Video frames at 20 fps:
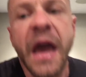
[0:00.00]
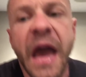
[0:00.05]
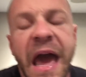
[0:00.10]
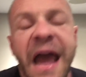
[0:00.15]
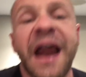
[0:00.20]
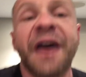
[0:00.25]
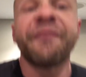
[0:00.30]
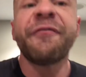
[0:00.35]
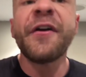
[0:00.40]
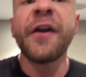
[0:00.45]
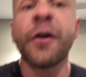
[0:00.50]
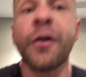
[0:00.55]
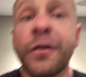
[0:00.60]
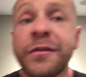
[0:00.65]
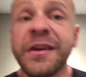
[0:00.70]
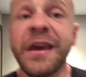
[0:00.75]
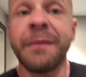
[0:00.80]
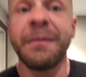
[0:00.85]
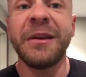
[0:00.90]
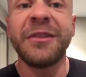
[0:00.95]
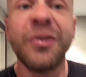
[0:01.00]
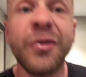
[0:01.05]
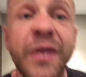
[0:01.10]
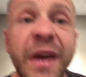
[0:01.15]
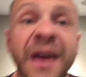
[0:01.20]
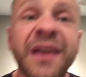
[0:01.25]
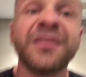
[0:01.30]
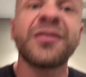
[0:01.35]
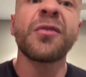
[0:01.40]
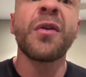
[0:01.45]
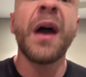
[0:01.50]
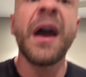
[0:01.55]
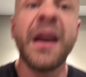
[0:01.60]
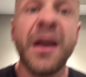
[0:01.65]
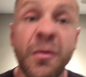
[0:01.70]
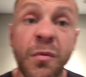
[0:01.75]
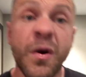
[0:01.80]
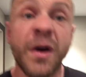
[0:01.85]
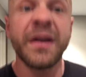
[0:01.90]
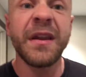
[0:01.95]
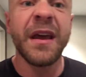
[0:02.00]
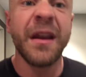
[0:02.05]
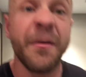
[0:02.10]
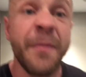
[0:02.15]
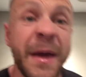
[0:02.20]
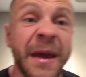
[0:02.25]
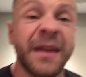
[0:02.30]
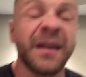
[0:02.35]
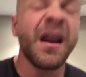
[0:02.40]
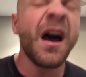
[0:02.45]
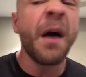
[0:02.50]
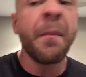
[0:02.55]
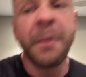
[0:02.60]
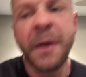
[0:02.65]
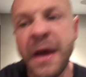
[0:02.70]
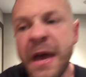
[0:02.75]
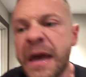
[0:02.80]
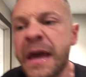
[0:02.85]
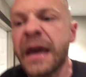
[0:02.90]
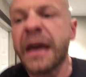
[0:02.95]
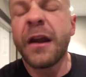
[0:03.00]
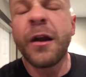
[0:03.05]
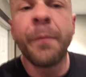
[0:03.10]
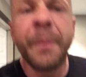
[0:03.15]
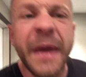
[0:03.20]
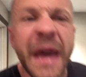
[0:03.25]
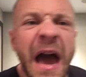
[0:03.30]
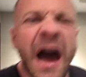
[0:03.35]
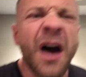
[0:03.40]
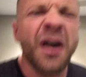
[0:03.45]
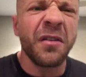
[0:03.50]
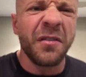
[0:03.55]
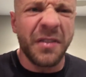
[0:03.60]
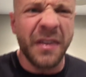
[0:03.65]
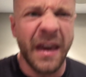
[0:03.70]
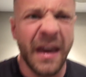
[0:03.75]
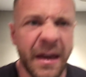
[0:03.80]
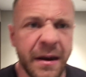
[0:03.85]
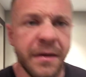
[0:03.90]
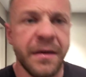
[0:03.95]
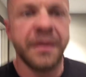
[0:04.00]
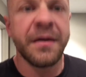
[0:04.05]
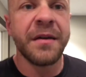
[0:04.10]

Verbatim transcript: and I figure it'll take me two days to write it, one day to make it up. It'll be out then.